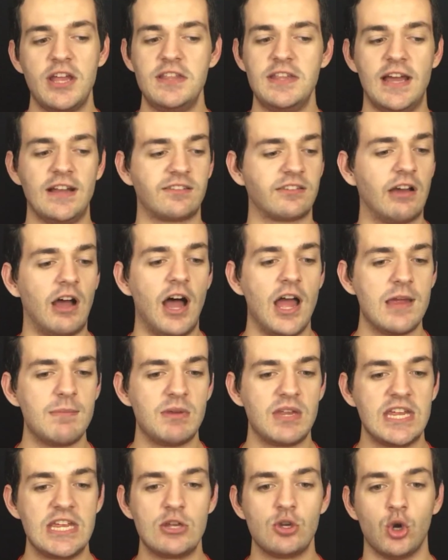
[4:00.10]
in that
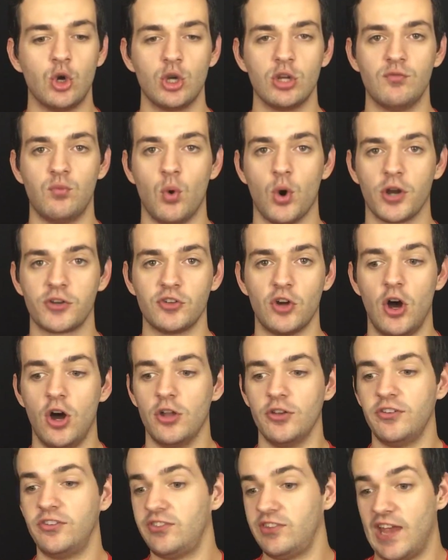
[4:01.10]
time, he could have worked
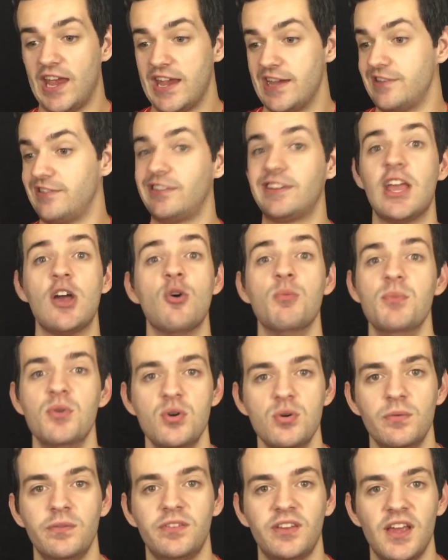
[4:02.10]
on, say, skill
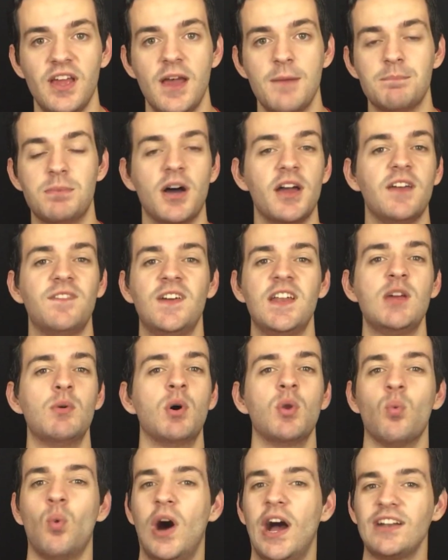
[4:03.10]
moves. But if
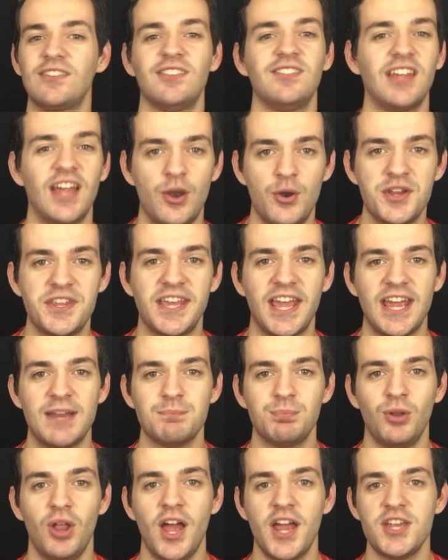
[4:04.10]
anyone watches Harry
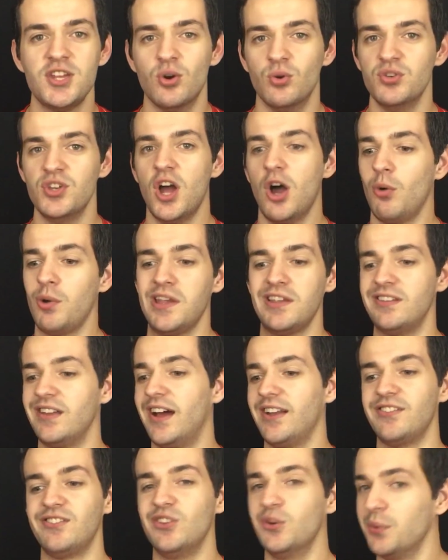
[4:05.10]
Kane play, you'll know he's
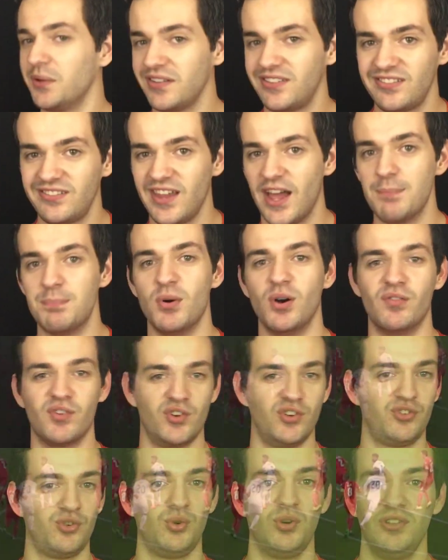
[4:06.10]
not doing step
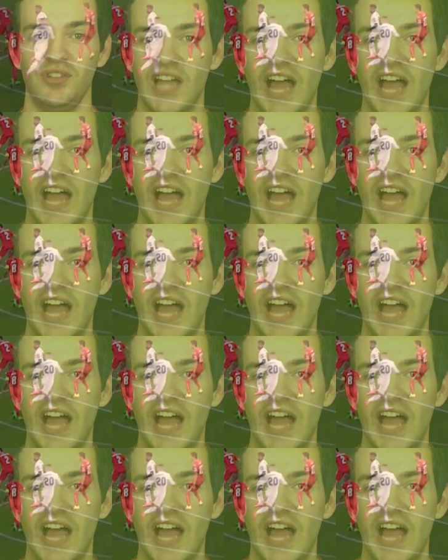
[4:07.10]
overs or